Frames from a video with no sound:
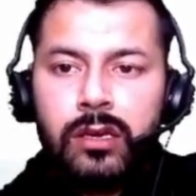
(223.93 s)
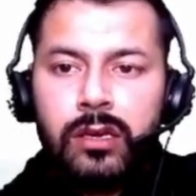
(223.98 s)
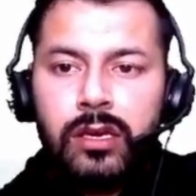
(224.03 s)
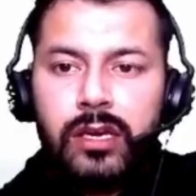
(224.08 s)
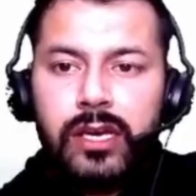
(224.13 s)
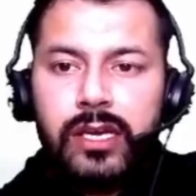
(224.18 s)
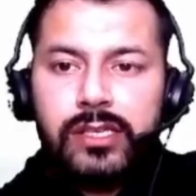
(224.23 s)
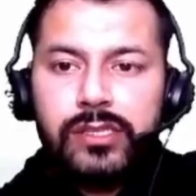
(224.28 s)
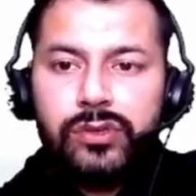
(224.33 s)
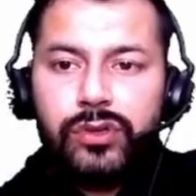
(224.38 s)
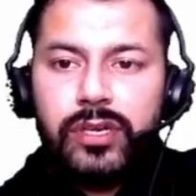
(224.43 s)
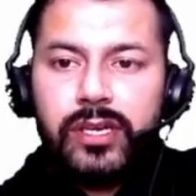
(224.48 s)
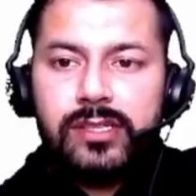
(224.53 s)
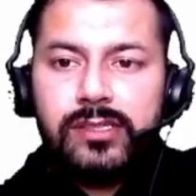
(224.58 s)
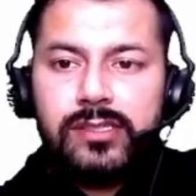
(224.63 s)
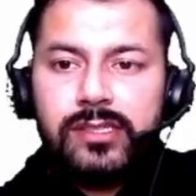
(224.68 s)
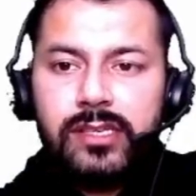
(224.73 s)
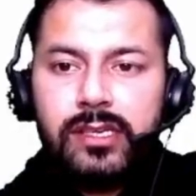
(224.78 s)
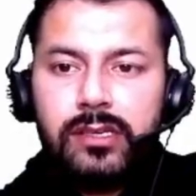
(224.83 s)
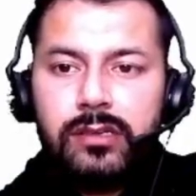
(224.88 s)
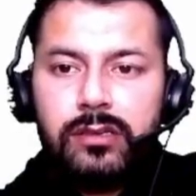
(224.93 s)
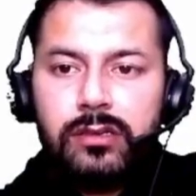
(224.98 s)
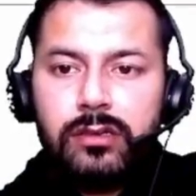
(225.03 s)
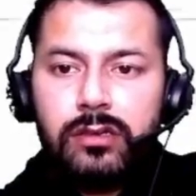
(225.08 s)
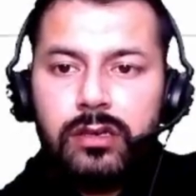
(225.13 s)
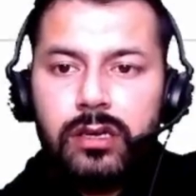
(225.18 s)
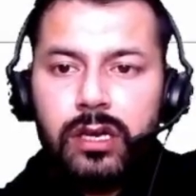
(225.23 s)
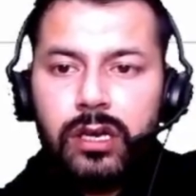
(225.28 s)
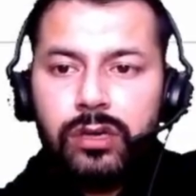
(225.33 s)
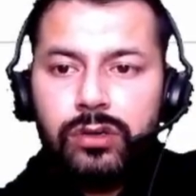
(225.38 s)
As you can see
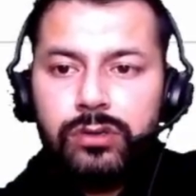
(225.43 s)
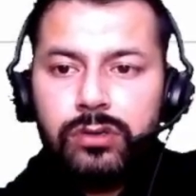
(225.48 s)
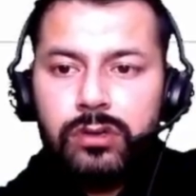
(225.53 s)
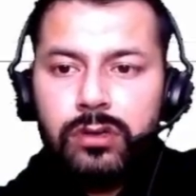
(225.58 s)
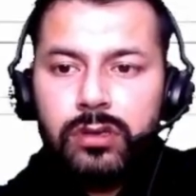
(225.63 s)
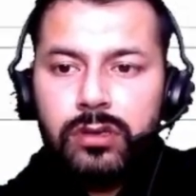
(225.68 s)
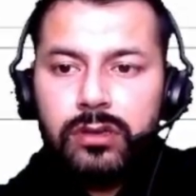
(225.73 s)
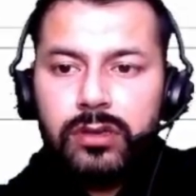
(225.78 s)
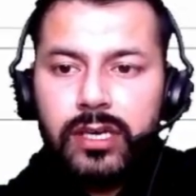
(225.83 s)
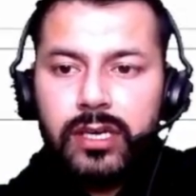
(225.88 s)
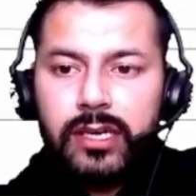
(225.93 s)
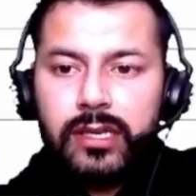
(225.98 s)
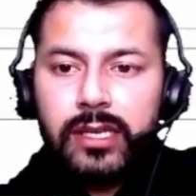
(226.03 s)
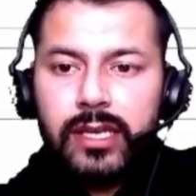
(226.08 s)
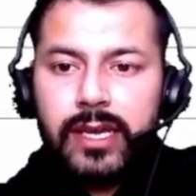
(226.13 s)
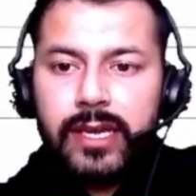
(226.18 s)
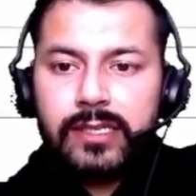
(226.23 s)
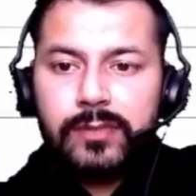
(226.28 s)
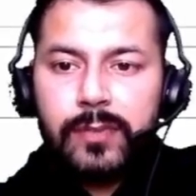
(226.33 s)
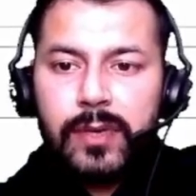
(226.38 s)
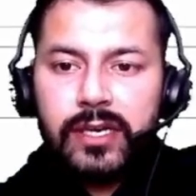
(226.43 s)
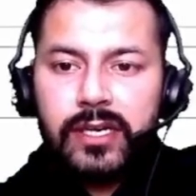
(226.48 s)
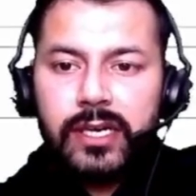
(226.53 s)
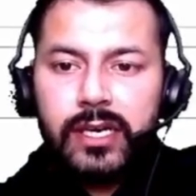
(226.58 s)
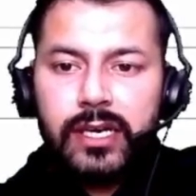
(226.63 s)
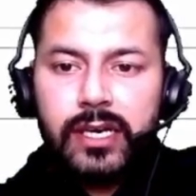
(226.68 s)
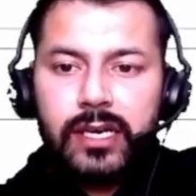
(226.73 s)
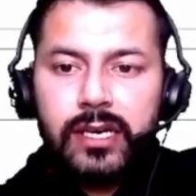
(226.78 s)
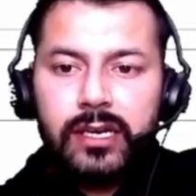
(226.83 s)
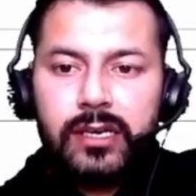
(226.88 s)
now, that the
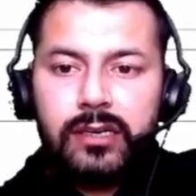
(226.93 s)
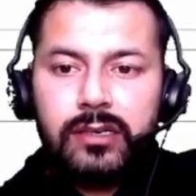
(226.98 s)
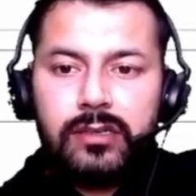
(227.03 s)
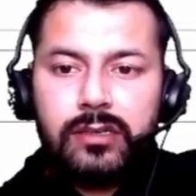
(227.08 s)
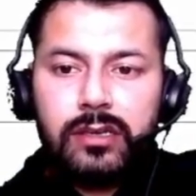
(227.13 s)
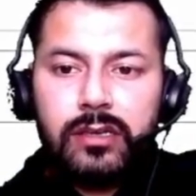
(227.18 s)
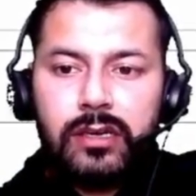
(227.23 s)
expected error,